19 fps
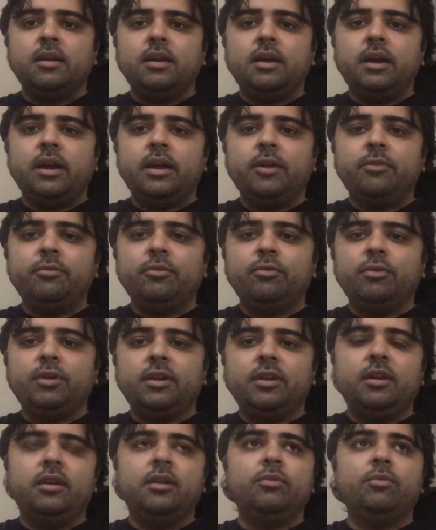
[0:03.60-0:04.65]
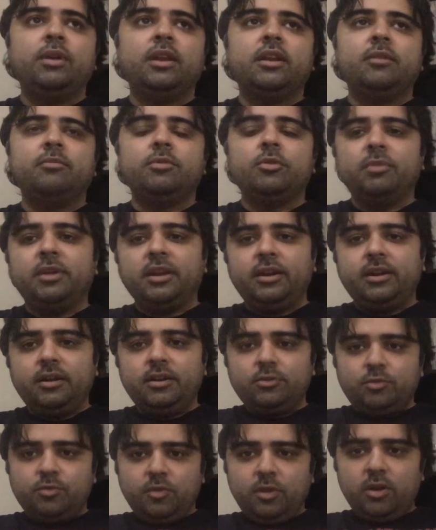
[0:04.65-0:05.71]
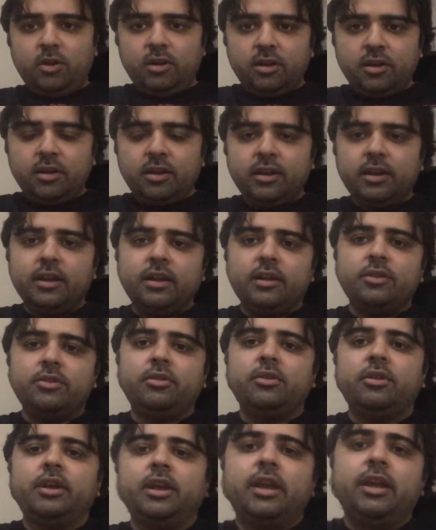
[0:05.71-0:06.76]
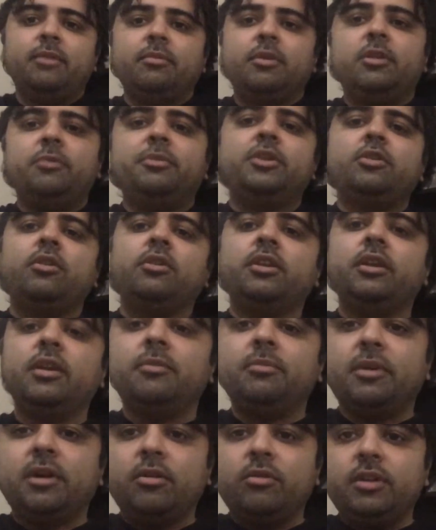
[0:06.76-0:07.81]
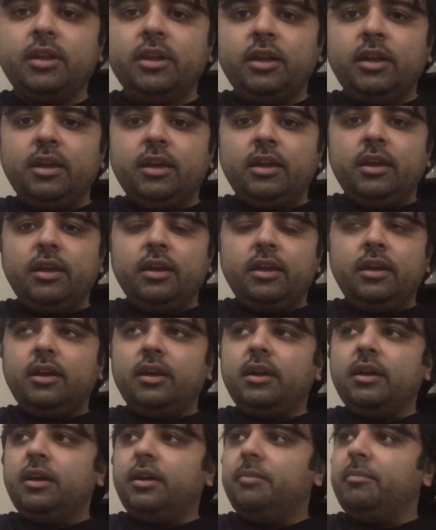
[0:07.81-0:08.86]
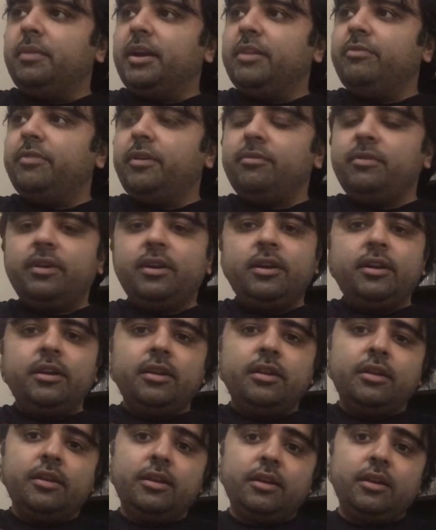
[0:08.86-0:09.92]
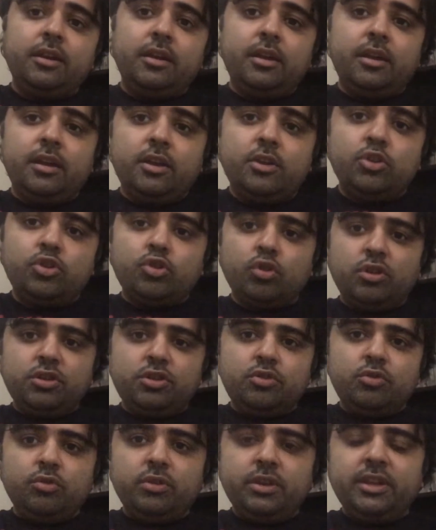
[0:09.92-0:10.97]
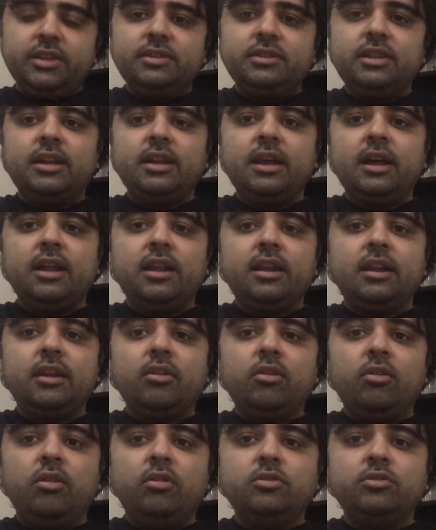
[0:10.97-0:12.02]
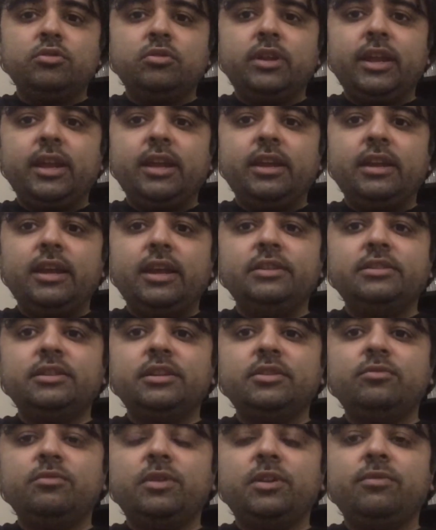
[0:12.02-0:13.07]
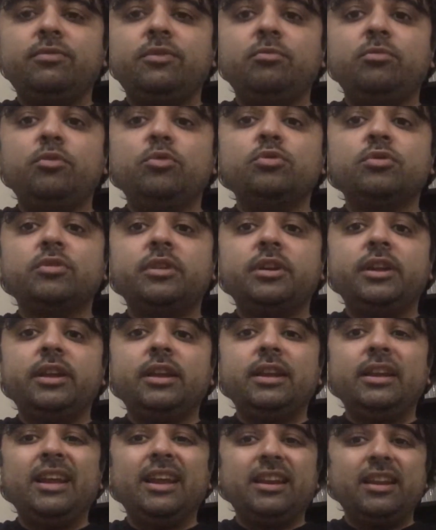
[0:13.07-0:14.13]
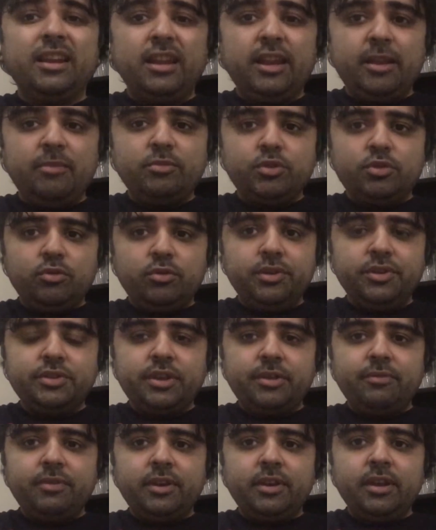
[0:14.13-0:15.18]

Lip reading: Hi everyone, welcome to my latest vlog. Today I'm going to be talking about my favorite short stories that are also recognized as one of the most critically acclaimed stories ever.